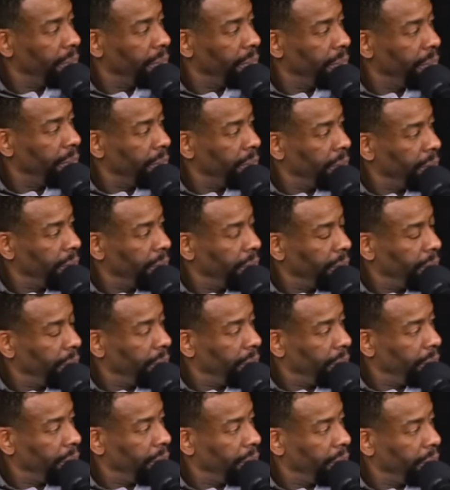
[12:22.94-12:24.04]

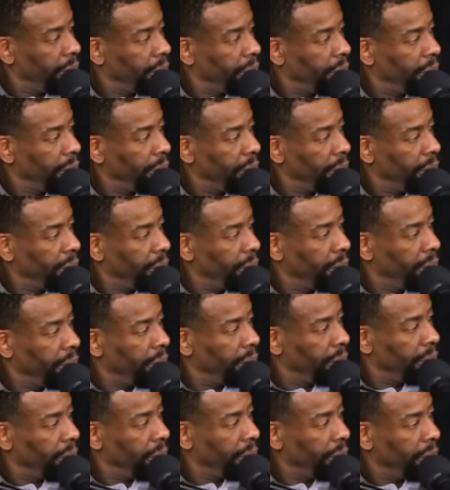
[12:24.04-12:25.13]

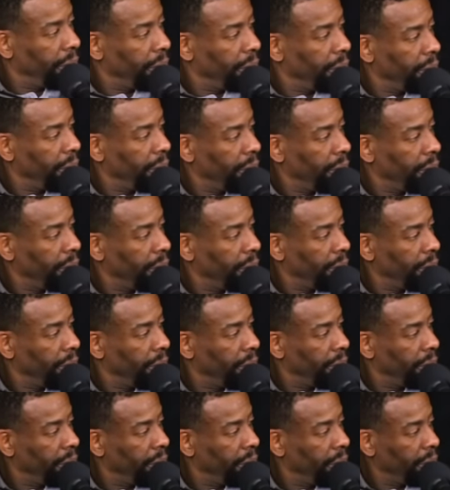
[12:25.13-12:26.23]

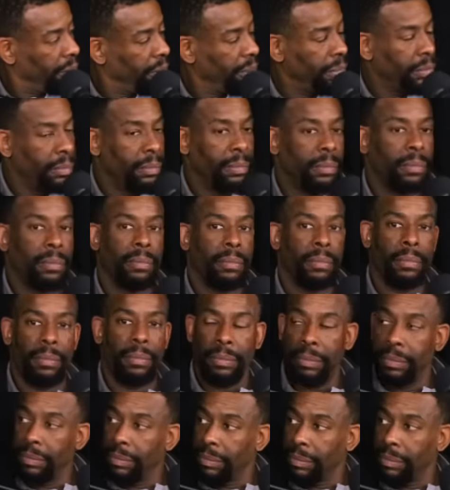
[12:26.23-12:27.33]

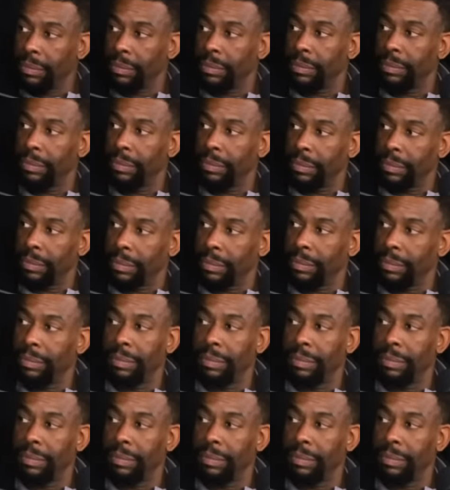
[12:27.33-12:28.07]
The person shown says nothing.